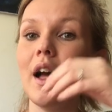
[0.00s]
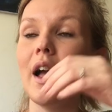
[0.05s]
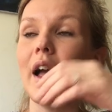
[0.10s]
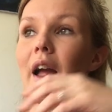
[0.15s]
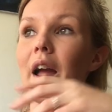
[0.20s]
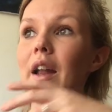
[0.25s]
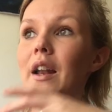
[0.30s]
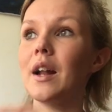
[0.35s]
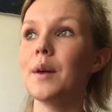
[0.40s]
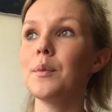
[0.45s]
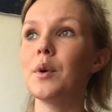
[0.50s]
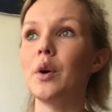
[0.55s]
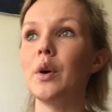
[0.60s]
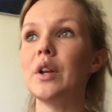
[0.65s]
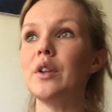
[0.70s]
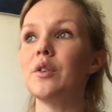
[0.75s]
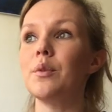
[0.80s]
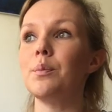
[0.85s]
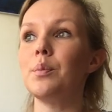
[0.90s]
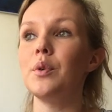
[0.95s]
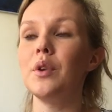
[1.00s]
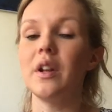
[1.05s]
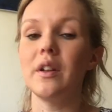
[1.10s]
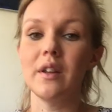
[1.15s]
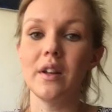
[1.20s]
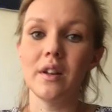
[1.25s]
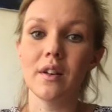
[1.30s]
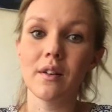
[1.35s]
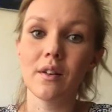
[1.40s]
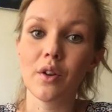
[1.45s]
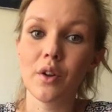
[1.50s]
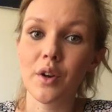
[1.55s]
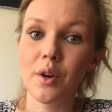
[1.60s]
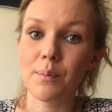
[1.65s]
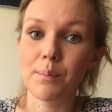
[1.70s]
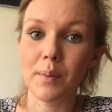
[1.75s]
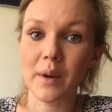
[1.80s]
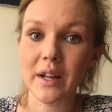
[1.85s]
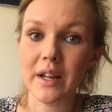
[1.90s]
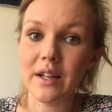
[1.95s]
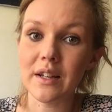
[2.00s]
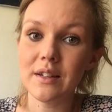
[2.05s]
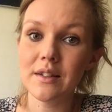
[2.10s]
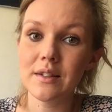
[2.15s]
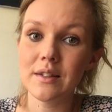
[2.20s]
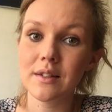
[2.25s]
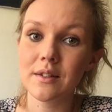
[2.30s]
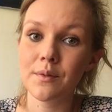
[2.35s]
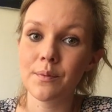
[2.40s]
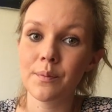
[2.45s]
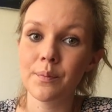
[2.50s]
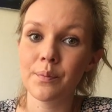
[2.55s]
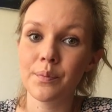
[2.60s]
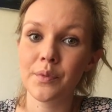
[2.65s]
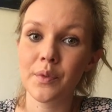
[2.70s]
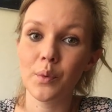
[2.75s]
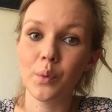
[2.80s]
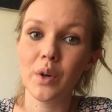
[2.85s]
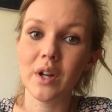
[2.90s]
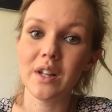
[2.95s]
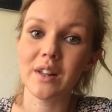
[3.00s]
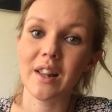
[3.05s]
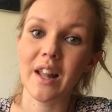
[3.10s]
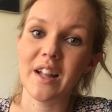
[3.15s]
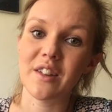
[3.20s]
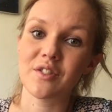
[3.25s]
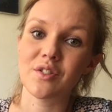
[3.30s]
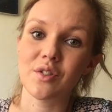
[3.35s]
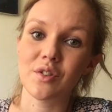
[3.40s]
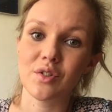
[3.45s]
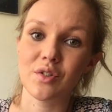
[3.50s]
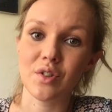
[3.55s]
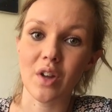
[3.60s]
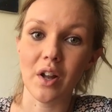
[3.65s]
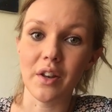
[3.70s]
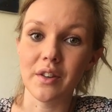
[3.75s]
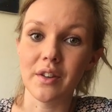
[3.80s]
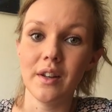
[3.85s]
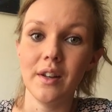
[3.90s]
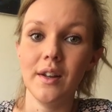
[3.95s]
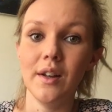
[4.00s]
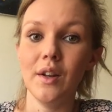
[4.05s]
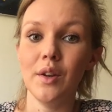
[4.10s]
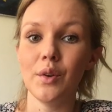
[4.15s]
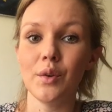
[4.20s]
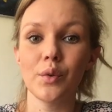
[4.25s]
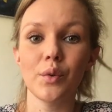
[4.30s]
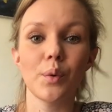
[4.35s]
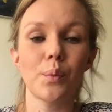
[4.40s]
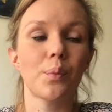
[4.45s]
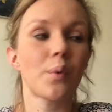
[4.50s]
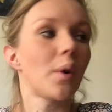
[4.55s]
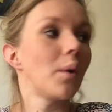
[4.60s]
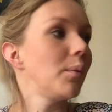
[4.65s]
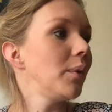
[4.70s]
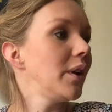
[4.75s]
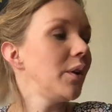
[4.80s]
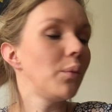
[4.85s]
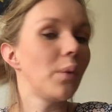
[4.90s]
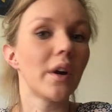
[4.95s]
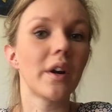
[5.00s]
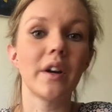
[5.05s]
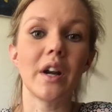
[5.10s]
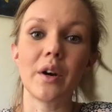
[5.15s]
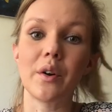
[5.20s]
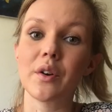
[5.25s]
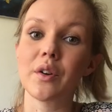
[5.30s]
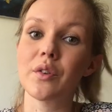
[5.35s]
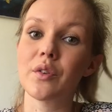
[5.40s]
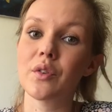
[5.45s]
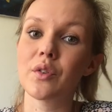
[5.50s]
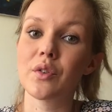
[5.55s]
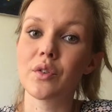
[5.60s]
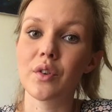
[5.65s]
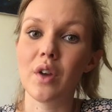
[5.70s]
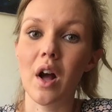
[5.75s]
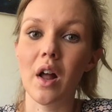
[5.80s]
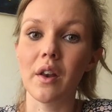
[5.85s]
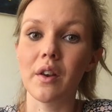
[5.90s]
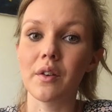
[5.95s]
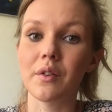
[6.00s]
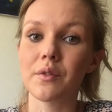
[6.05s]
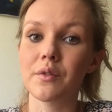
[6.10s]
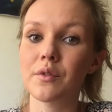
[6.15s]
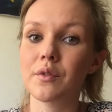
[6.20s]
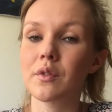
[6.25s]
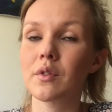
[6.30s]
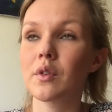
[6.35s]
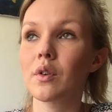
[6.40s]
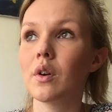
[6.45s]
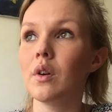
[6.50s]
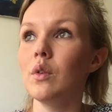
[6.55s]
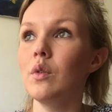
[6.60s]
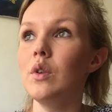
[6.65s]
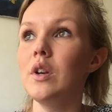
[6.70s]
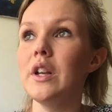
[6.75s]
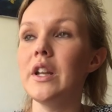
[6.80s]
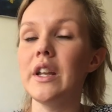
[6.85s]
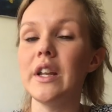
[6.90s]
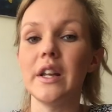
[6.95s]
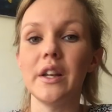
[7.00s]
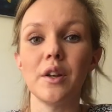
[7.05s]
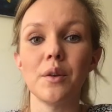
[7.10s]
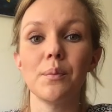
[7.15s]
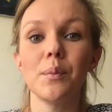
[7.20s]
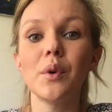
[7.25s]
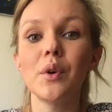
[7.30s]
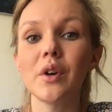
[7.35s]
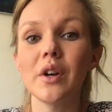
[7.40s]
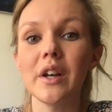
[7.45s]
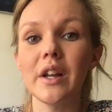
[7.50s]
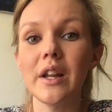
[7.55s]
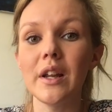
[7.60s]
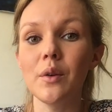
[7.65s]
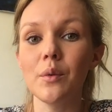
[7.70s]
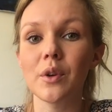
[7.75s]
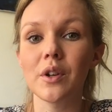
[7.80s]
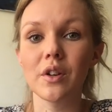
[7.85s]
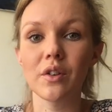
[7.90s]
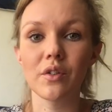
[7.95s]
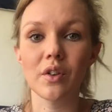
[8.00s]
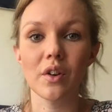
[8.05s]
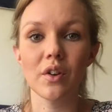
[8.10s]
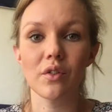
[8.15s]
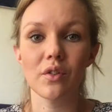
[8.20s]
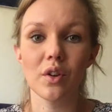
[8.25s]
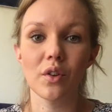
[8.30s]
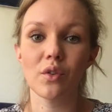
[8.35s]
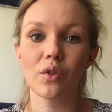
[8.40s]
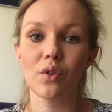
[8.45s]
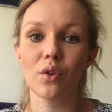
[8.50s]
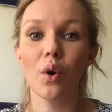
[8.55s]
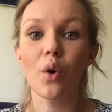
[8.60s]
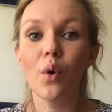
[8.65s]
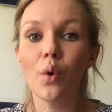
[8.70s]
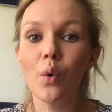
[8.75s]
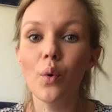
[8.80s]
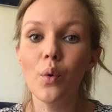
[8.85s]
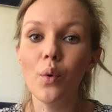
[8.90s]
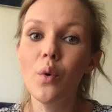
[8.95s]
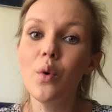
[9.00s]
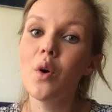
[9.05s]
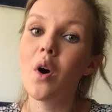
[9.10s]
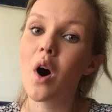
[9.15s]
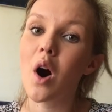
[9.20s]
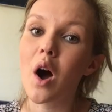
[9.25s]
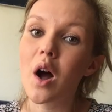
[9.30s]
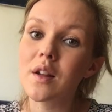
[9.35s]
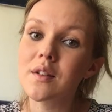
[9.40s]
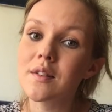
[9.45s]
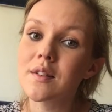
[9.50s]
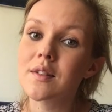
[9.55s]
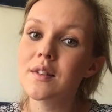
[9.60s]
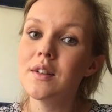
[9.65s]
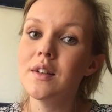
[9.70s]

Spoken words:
And I'm going to put it in another place with less sun. So probably where there is sun only in the morning, when the sun is not so hot.